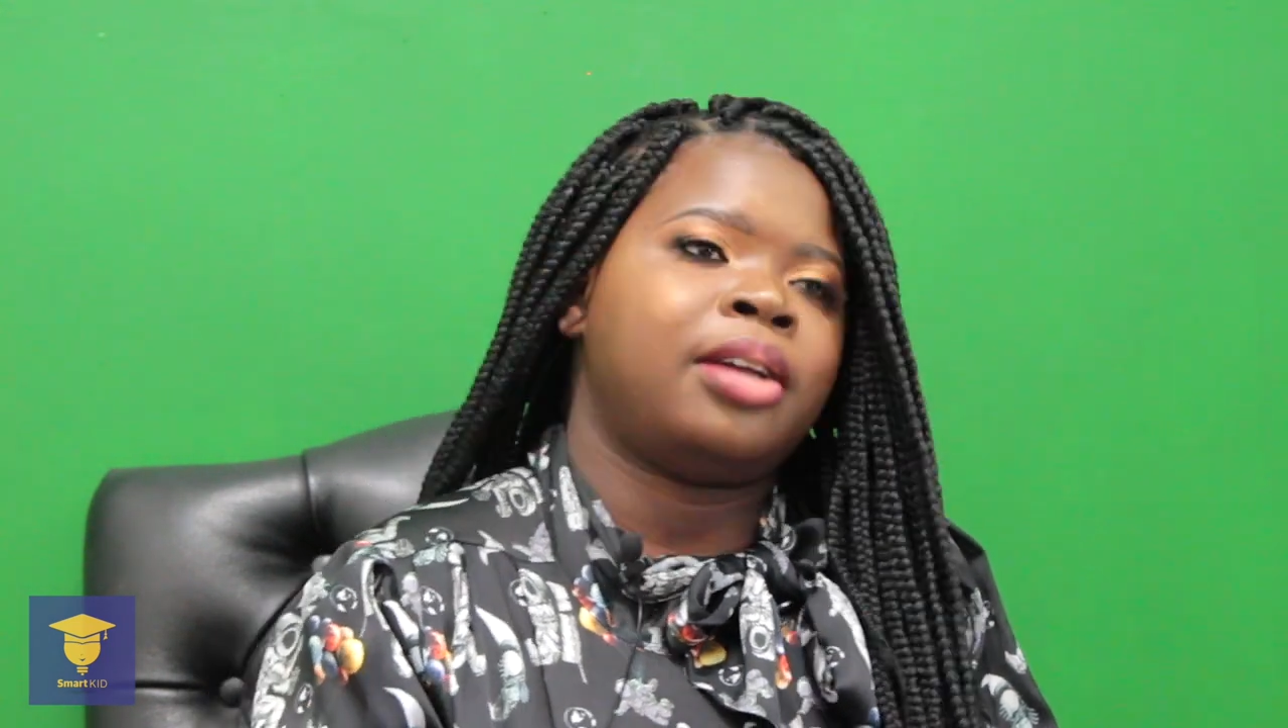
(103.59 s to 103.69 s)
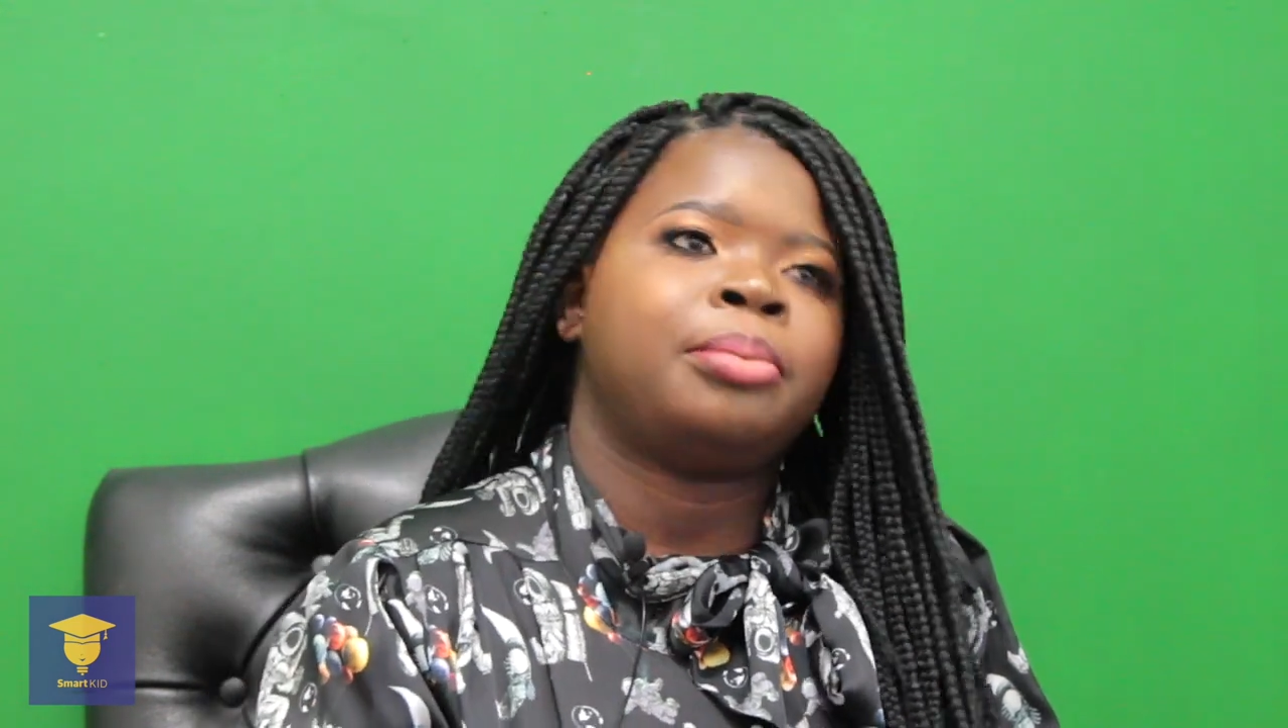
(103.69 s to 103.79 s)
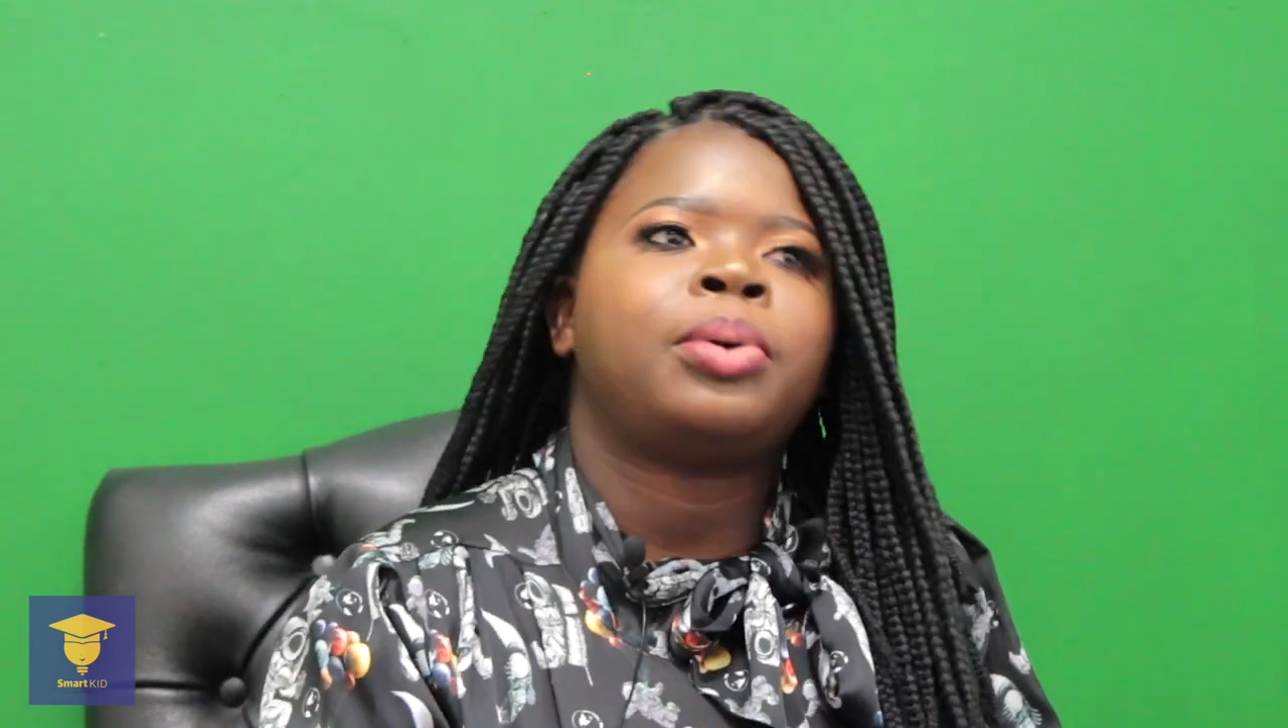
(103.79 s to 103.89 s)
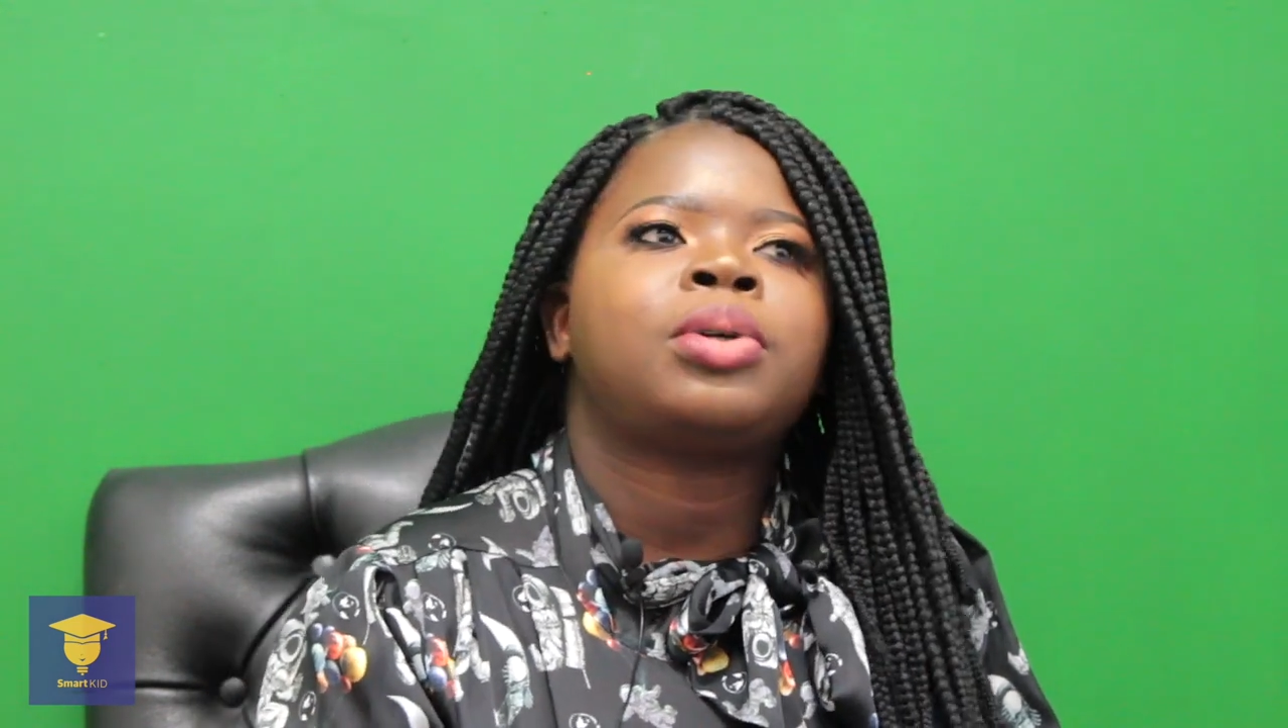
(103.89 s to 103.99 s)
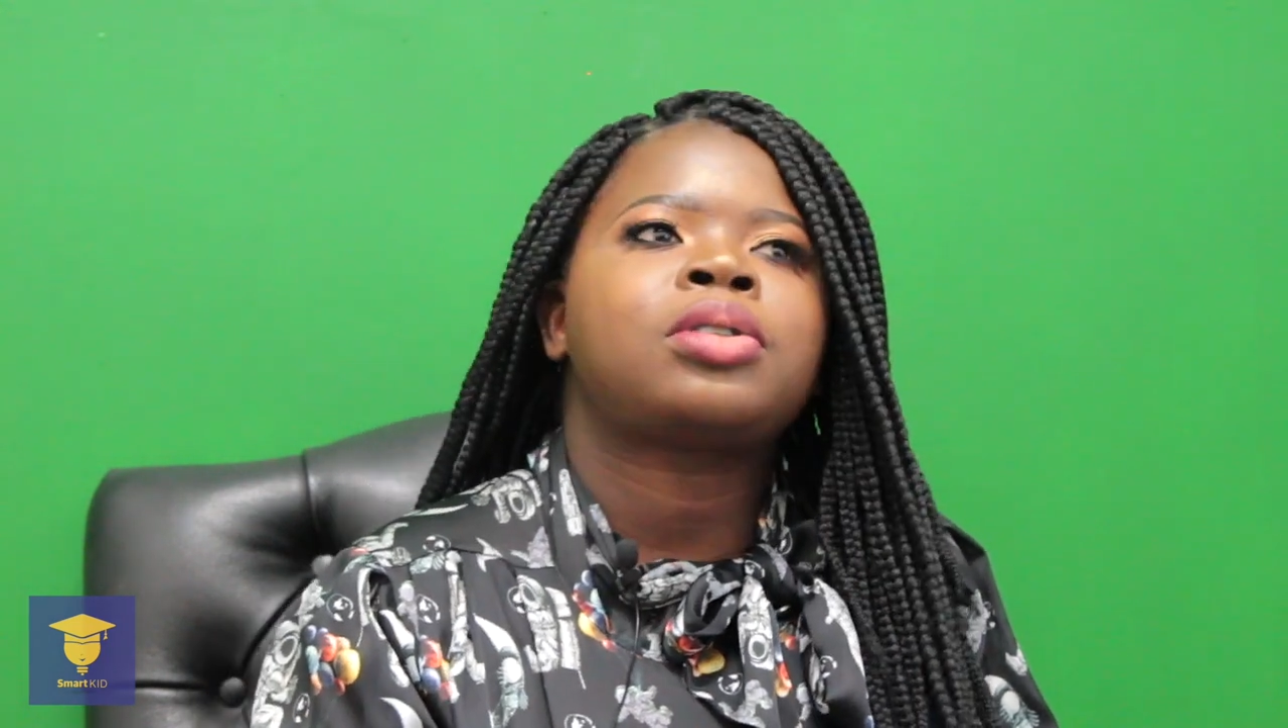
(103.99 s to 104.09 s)

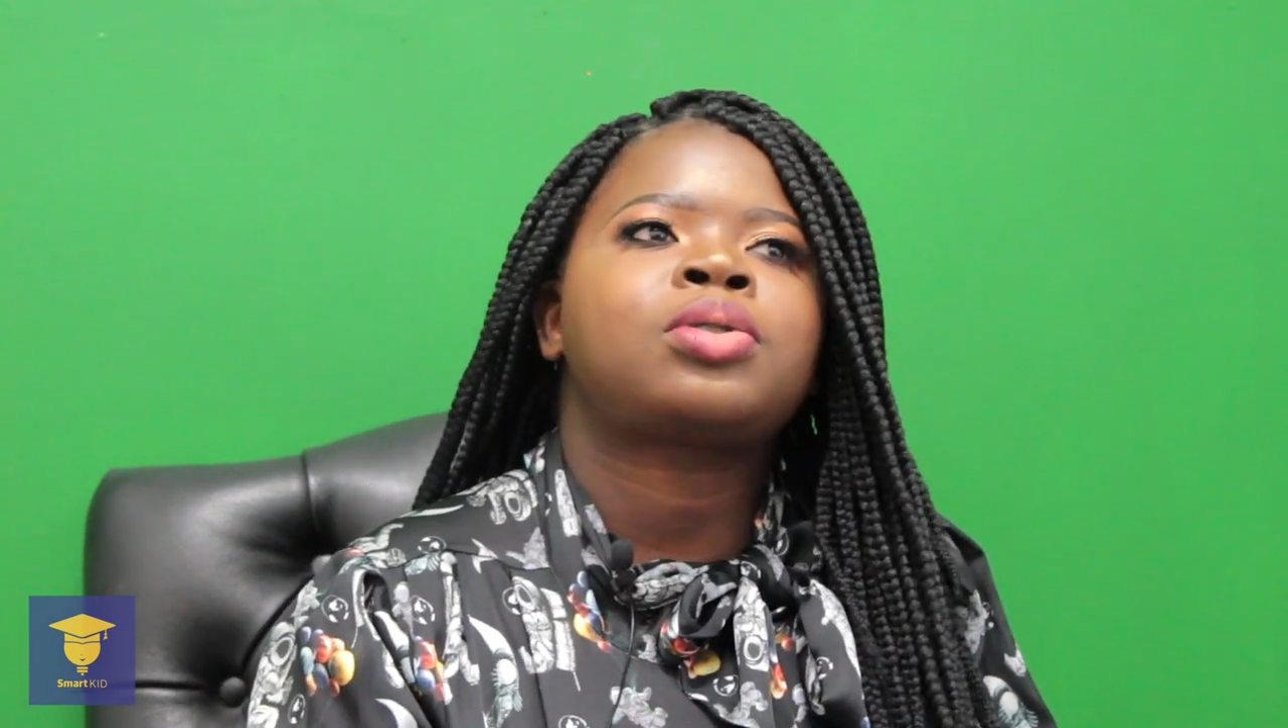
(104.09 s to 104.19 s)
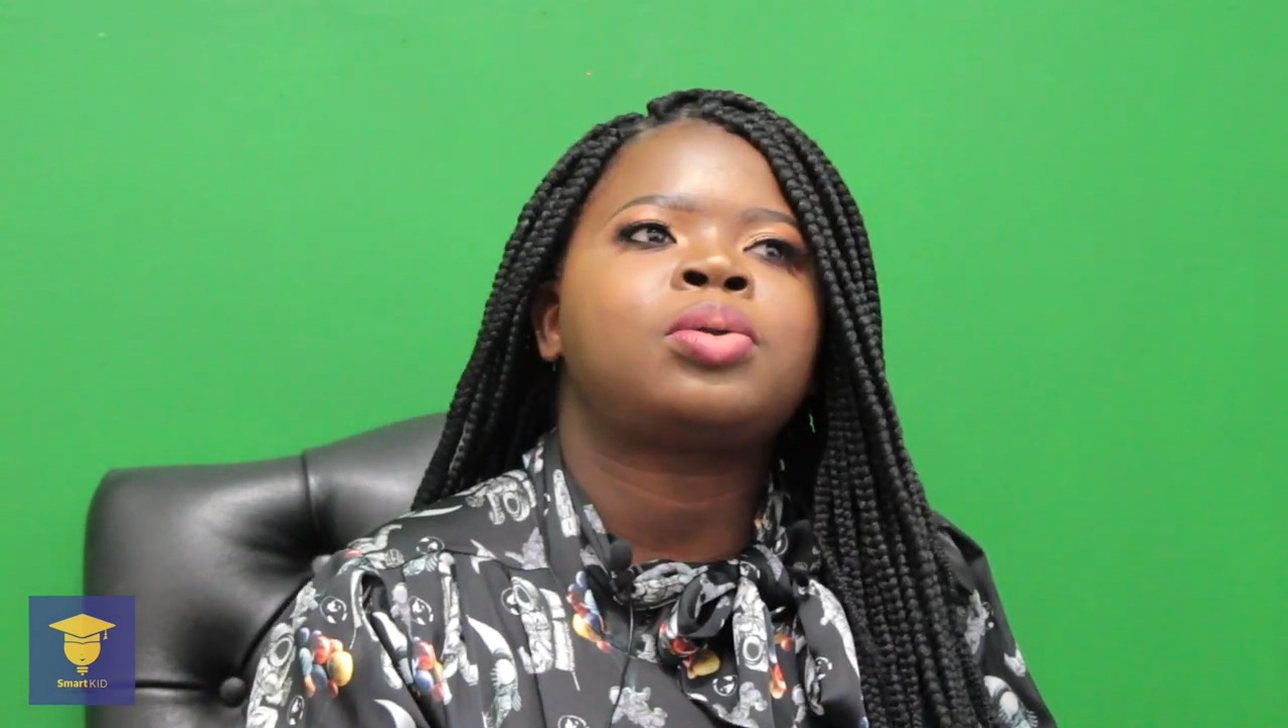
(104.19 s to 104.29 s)
in boarding